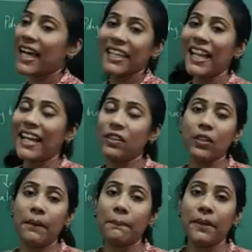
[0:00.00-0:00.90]
dihalo
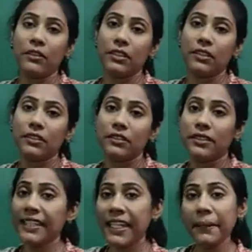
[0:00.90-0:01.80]
compound,
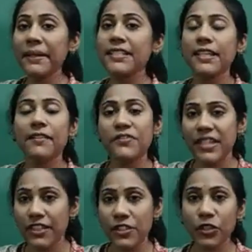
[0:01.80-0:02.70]
the name itself
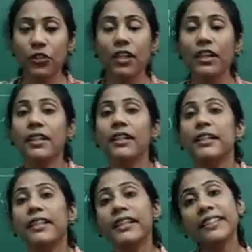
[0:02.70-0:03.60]
says you,
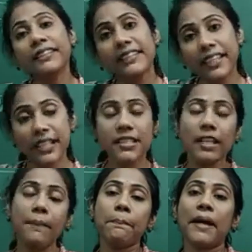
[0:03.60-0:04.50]
in these
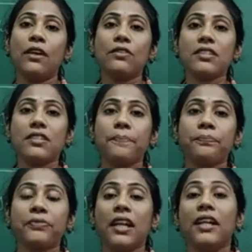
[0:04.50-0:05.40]
compounds
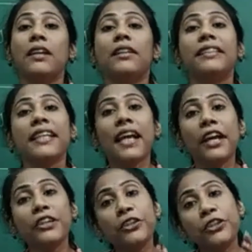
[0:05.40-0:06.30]
there
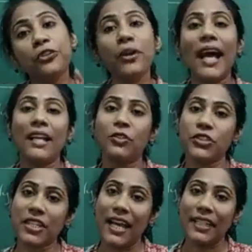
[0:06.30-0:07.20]
are two
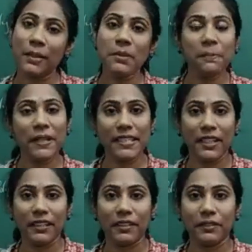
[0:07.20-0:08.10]
halogen atoms
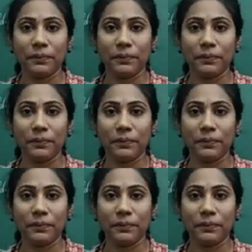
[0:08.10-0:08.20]
present.